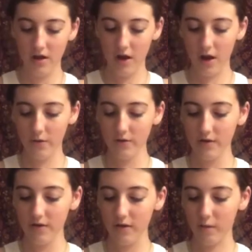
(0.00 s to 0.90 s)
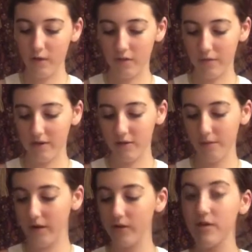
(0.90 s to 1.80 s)
I always used to use a beauty blender, but
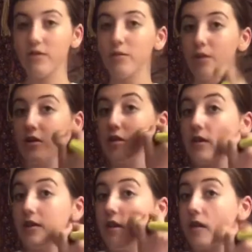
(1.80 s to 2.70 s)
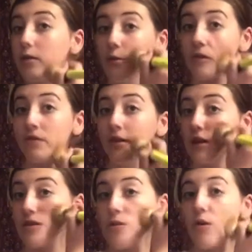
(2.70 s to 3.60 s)
I got these new brushes, and this one's a
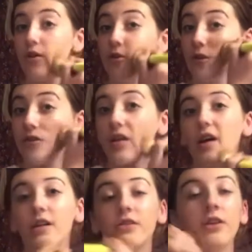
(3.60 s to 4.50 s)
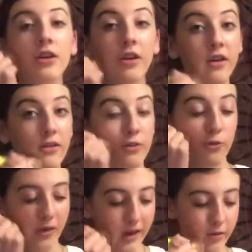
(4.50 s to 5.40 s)
foundation one, so I've started
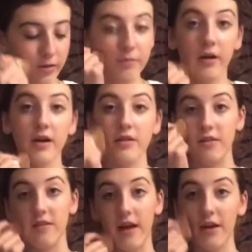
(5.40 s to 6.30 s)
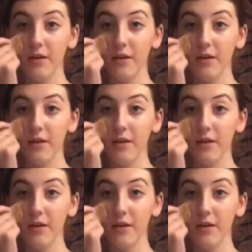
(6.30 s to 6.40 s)
doing it with a brush instead.